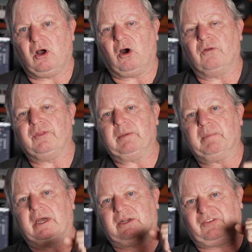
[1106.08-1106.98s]
on the
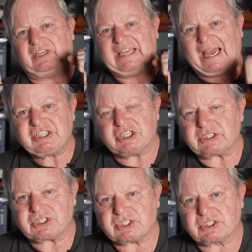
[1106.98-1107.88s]
amount of
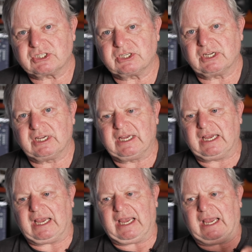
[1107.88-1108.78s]
gadgets
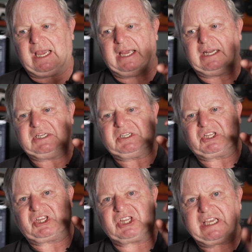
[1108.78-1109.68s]
and
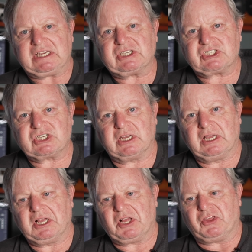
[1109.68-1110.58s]
things
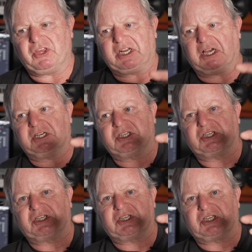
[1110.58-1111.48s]
that are
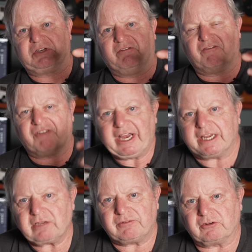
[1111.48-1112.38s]

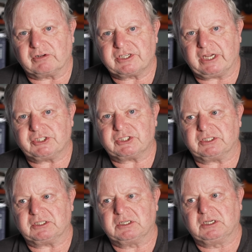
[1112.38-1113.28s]
vying for your
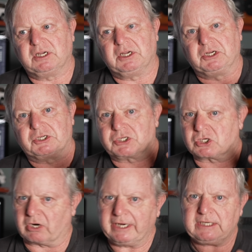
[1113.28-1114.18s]
attention,
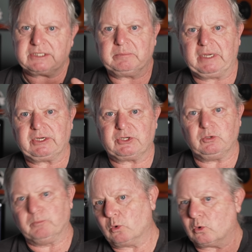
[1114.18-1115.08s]
trying to make
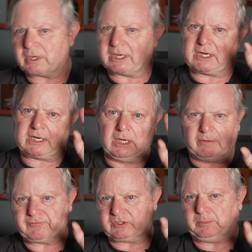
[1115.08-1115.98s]
you more
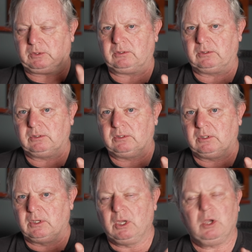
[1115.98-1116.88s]
comfortable,
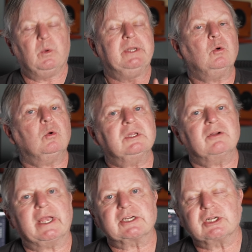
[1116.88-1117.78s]
when all
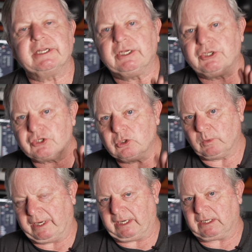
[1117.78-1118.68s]
they're actually
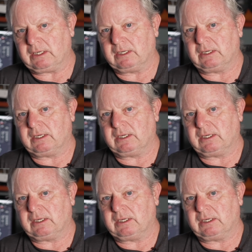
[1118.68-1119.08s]
doing